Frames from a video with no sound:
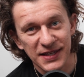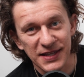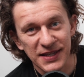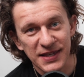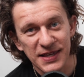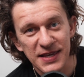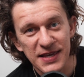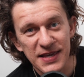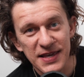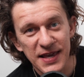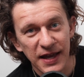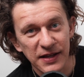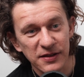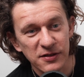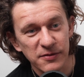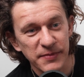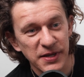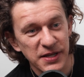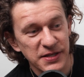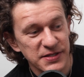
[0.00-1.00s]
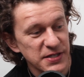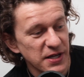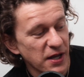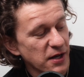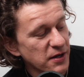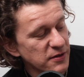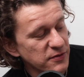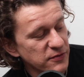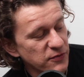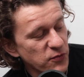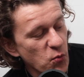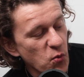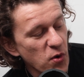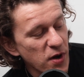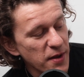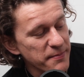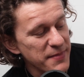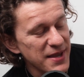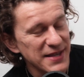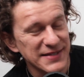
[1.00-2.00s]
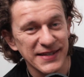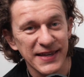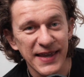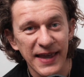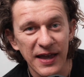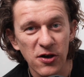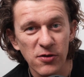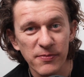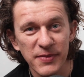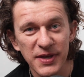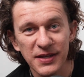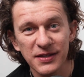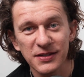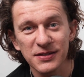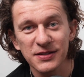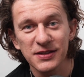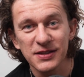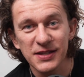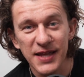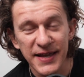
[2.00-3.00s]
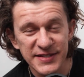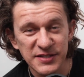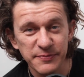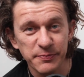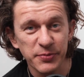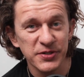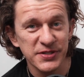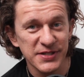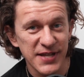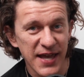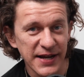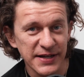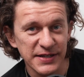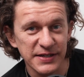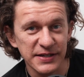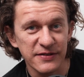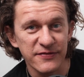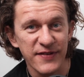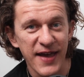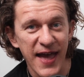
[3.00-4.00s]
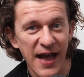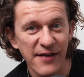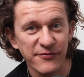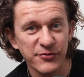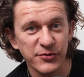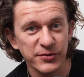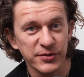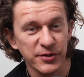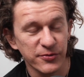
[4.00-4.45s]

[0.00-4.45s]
key element of what makes a helmet less protective after a